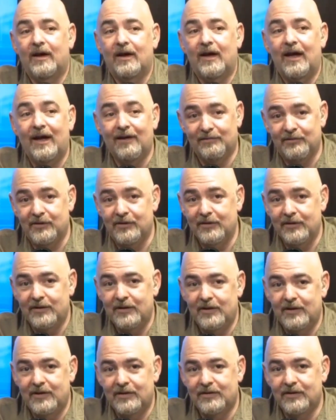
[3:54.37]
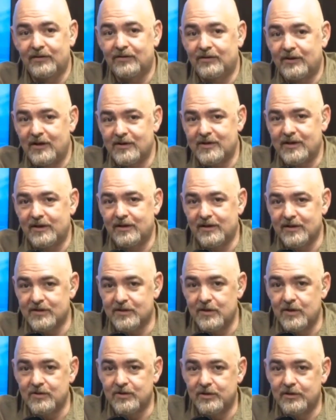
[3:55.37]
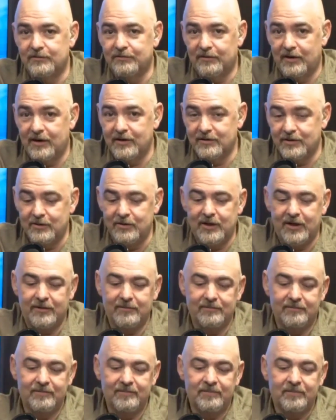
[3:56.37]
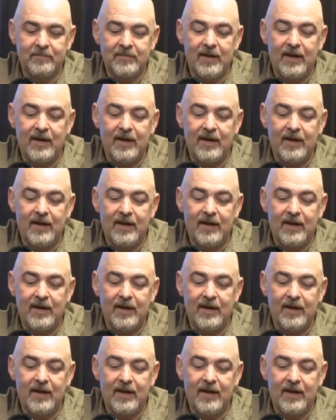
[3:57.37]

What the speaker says: ever discussing this notion of fine-tuning.